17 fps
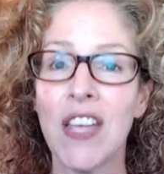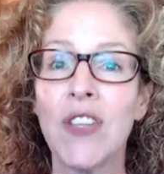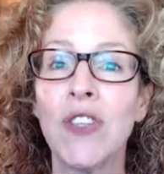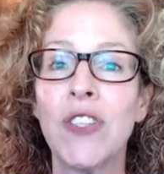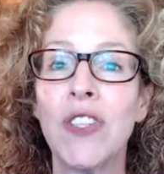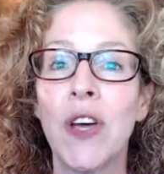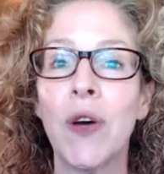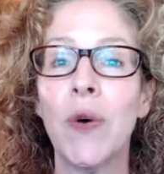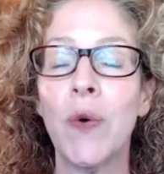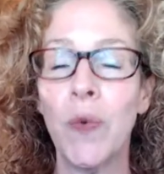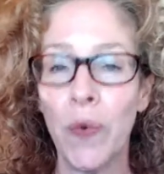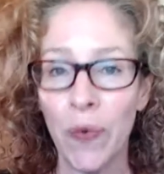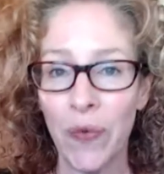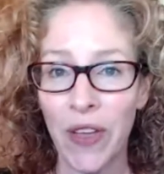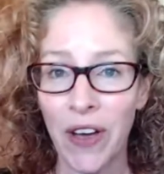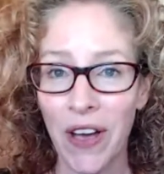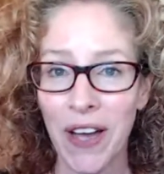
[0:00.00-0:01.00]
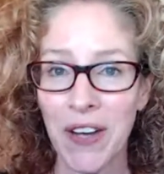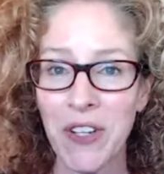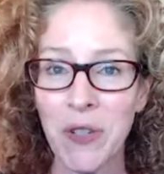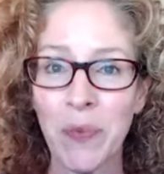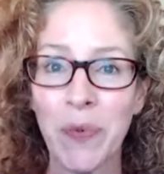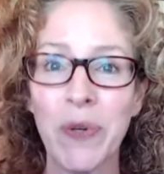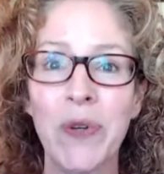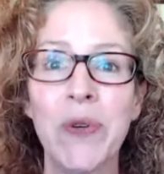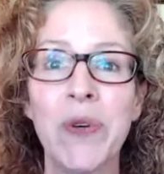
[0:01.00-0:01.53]
So the
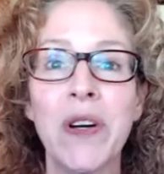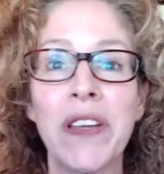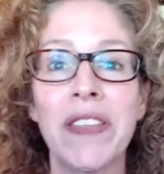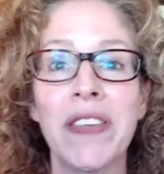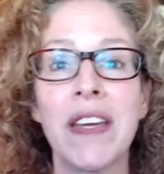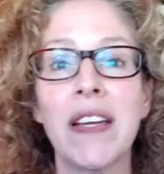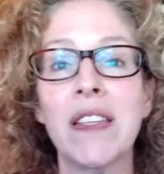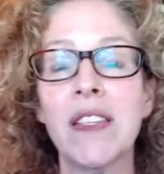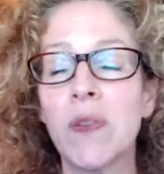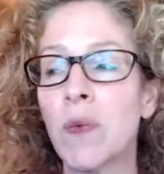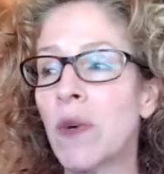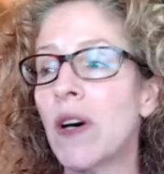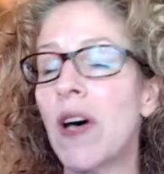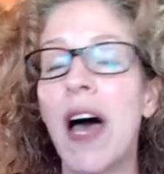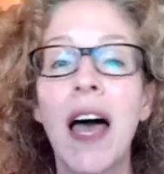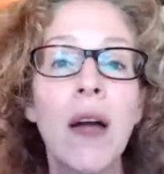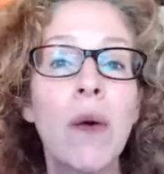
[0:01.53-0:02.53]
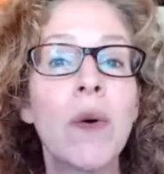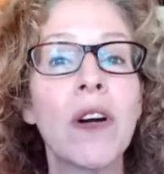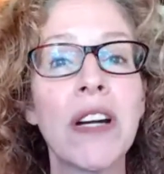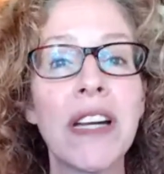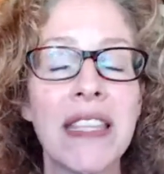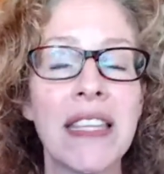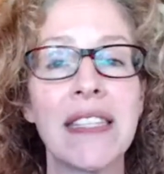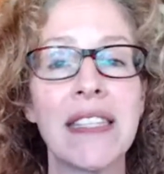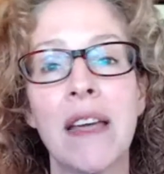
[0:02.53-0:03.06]
entrepreneur thinks, well, I
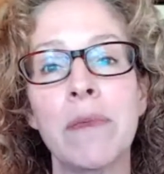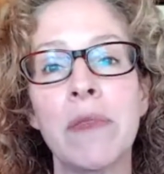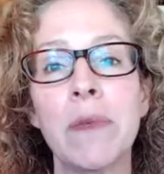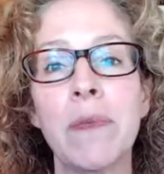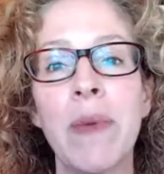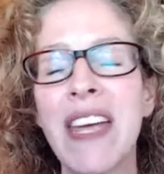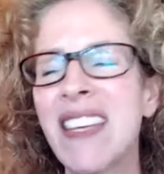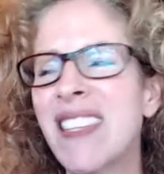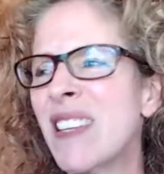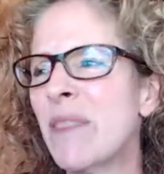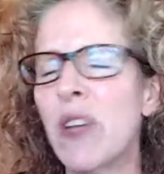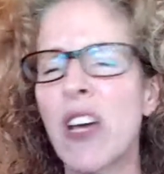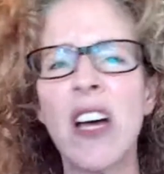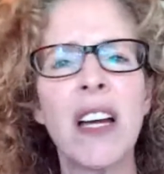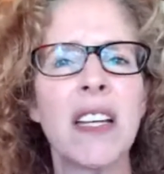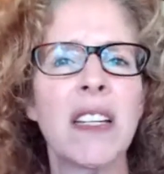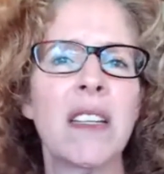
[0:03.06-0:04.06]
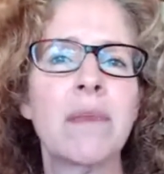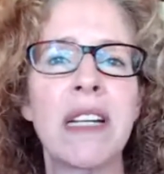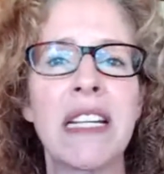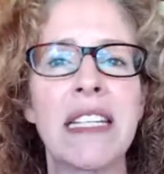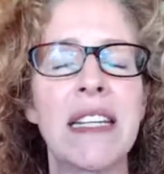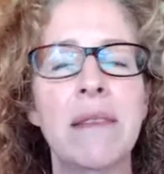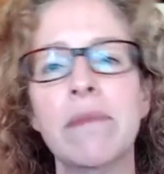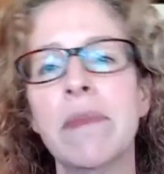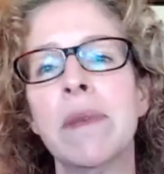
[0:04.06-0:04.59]
work in the same space. I'm talking to my
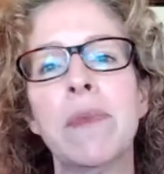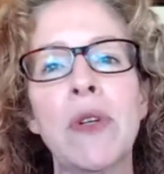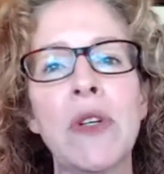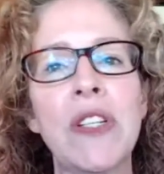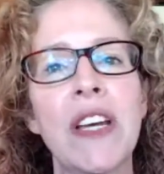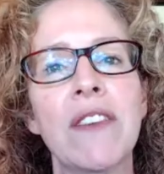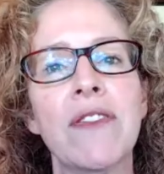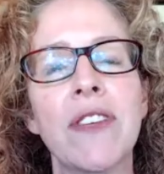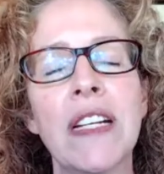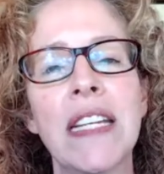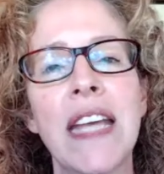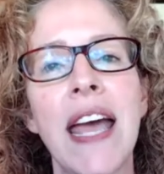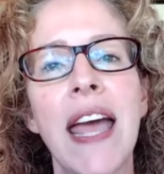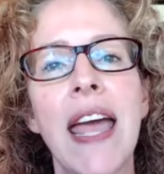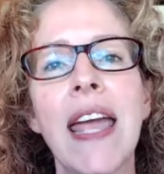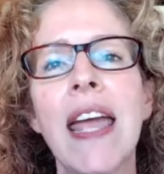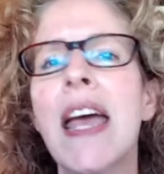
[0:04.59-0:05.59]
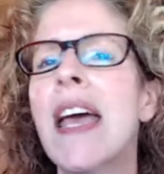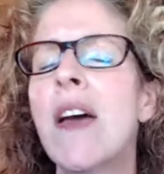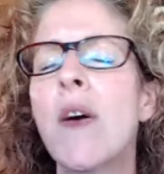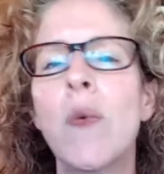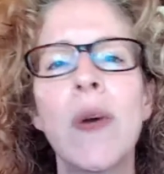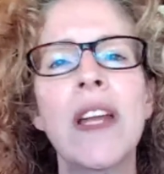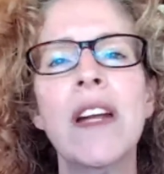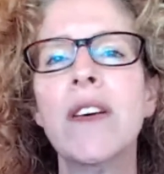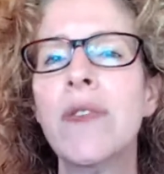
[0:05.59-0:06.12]
team members every day.
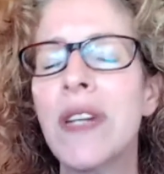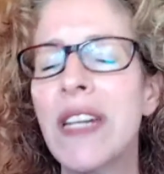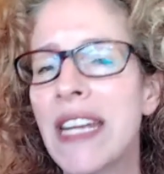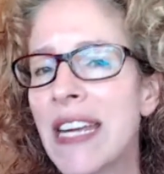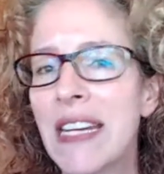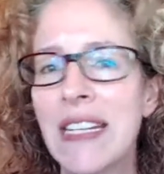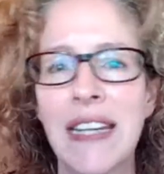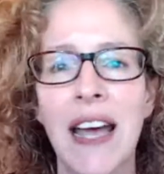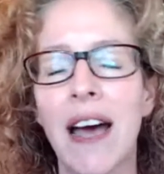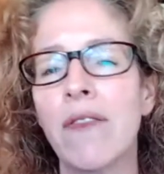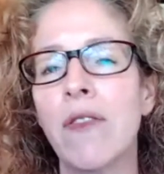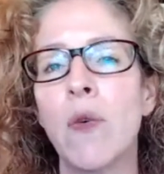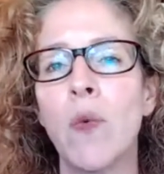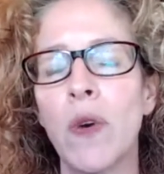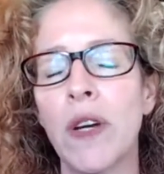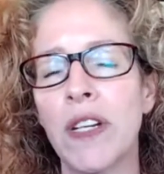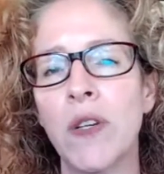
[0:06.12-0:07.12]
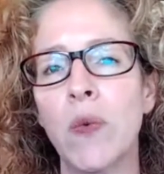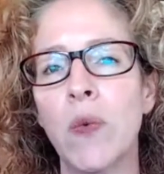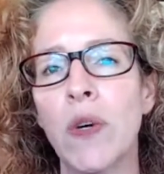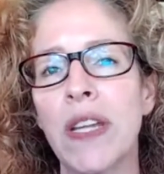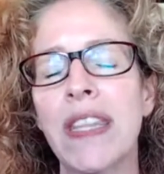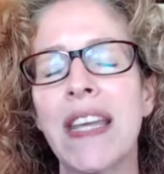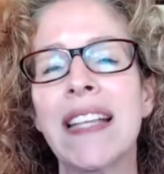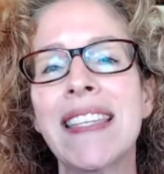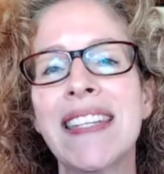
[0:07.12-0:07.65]
We don't need to have a
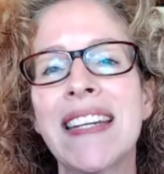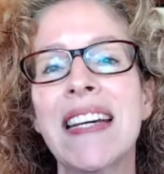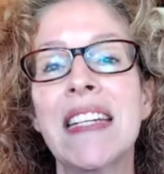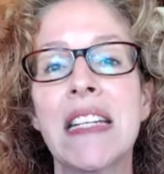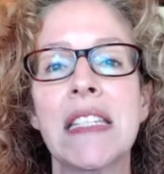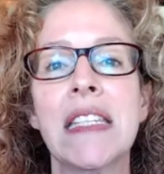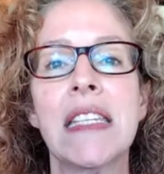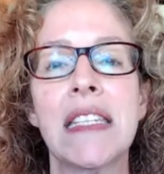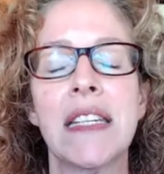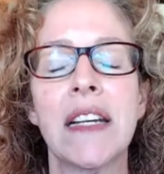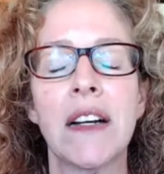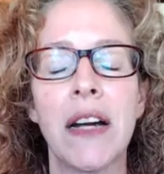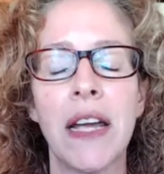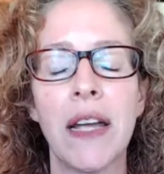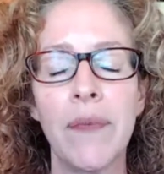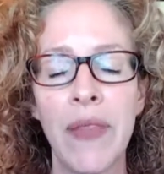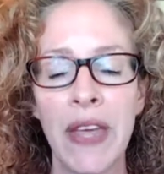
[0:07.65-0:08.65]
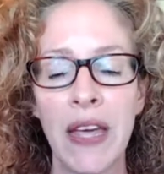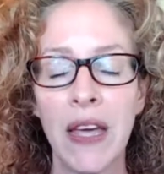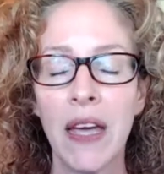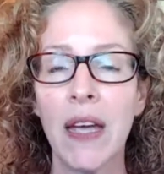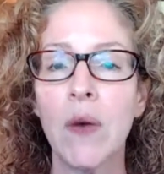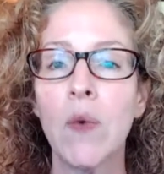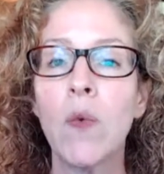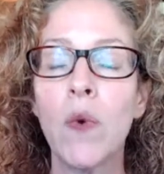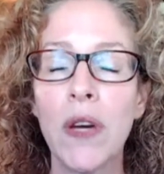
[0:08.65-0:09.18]
one-to-one. That's not necessary.
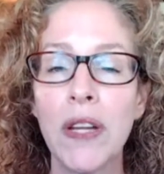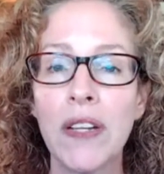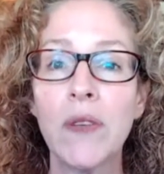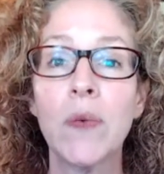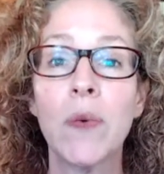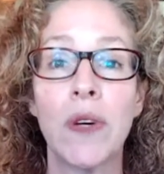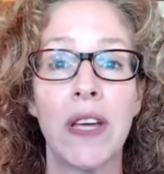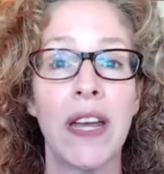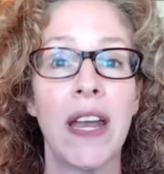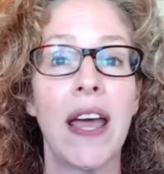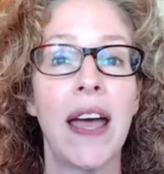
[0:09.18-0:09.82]
A one-to-one